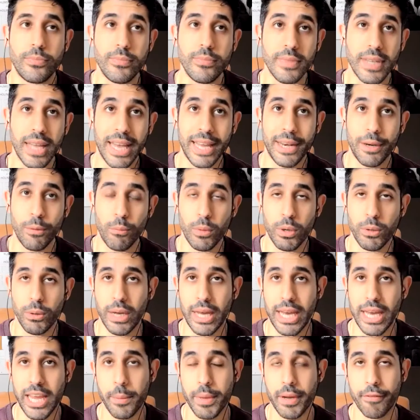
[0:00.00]
and we were
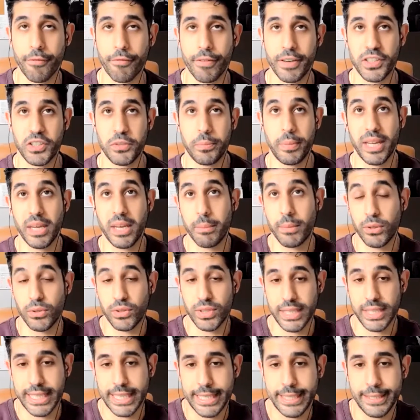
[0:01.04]
aiming for it to be in
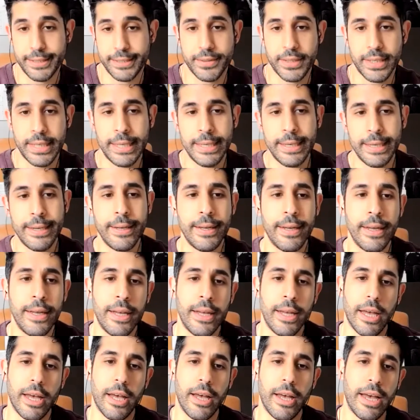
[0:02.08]
Milton Keynes.
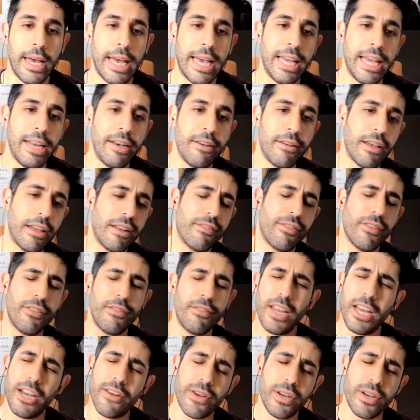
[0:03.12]
And for
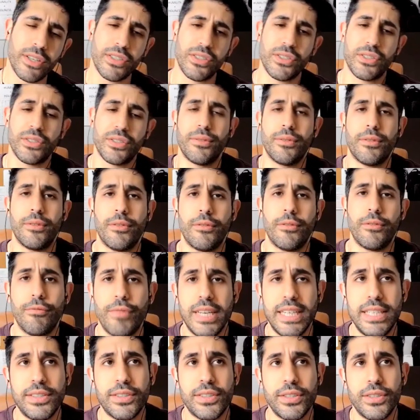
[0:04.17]
various
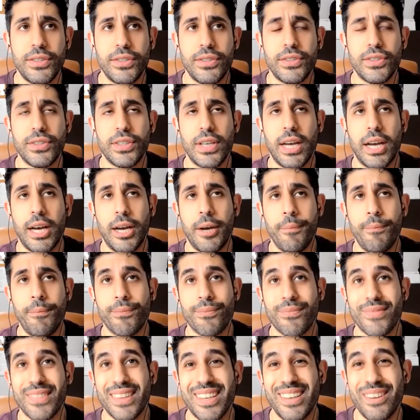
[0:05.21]
reasons,
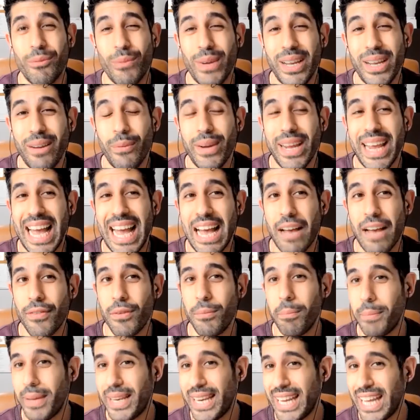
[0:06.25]
we
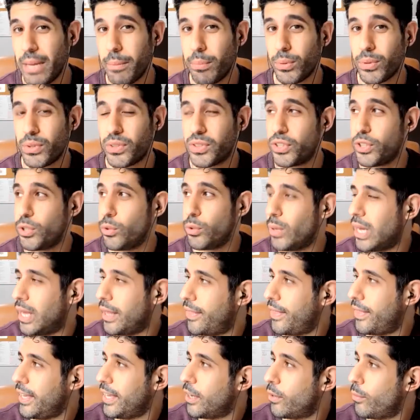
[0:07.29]
haven't been able to. I
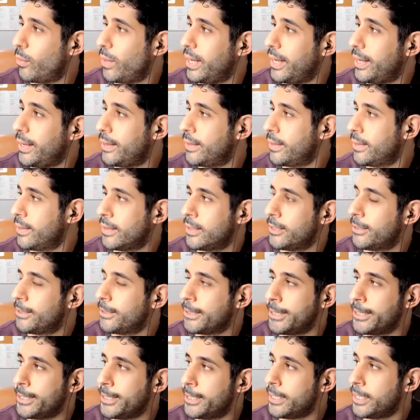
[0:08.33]
think we
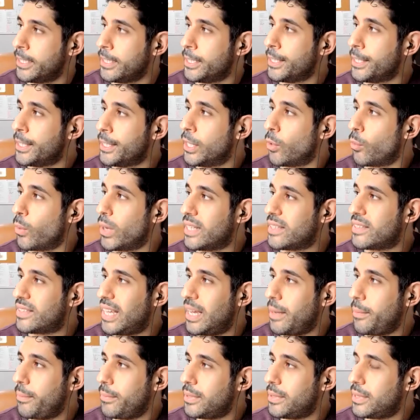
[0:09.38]

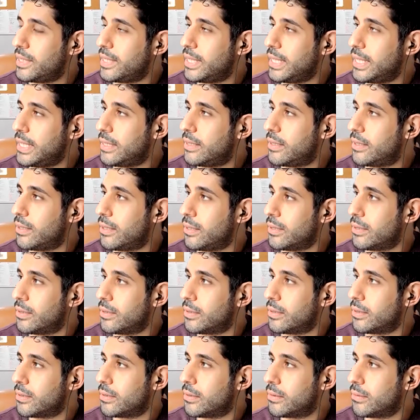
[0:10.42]
attempted,
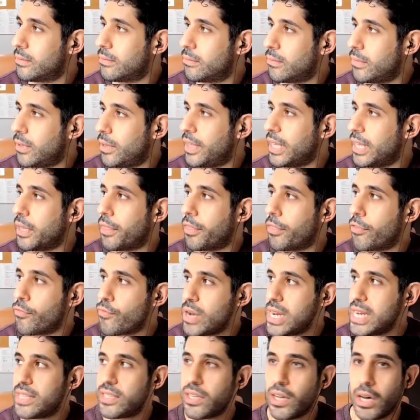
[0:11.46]
I think,
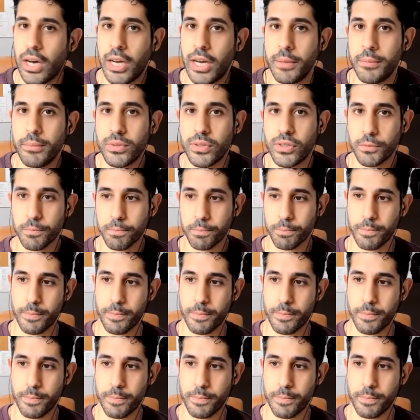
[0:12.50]
3 times